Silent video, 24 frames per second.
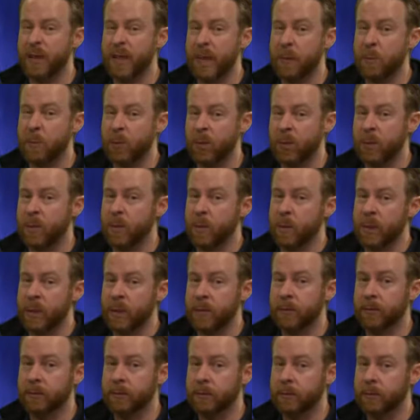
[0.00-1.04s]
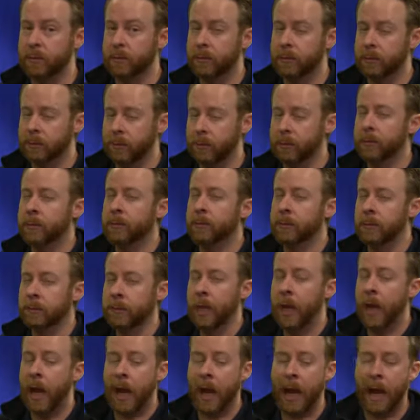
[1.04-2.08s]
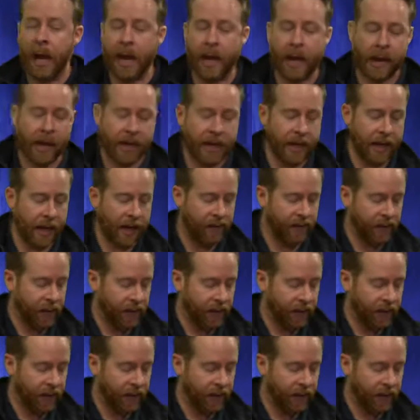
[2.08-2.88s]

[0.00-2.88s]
name, shouldn't we? I have